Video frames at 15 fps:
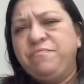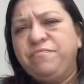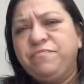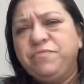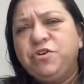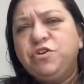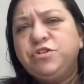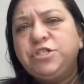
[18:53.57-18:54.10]

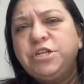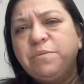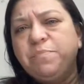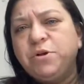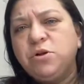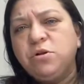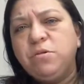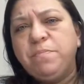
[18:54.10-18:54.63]
your
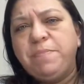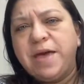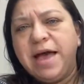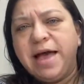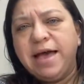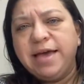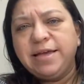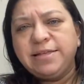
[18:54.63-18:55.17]
typical
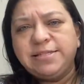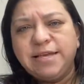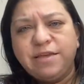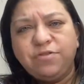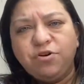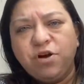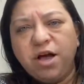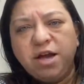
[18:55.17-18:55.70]
bags,
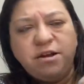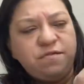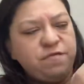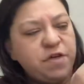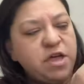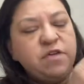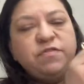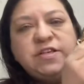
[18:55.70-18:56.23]
and they're
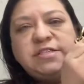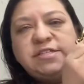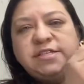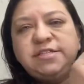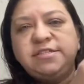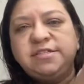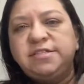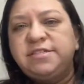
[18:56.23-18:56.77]
this
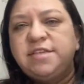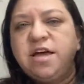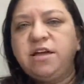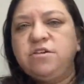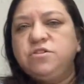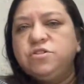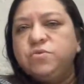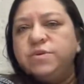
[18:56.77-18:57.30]
is the
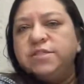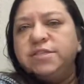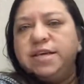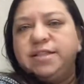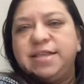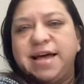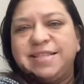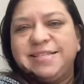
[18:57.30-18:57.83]
style. So it's
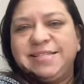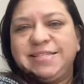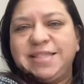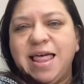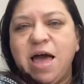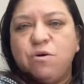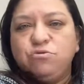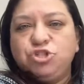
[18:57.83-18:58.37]
like that
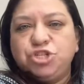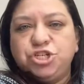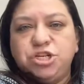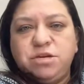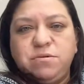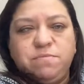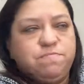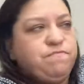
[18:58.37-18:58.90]

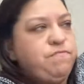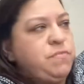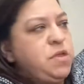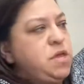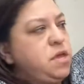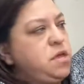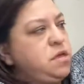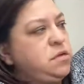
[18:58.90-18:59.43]
slouchy
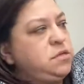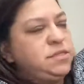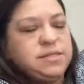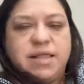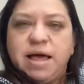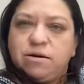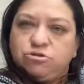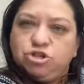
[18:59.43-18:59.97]

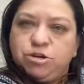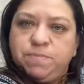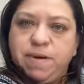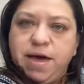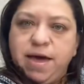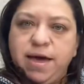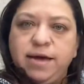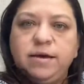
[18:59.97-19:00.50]

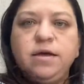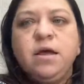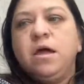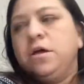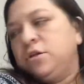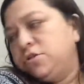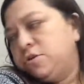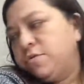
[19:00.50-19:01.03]
bag.
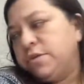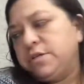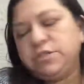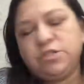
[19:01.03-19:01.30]
So it was a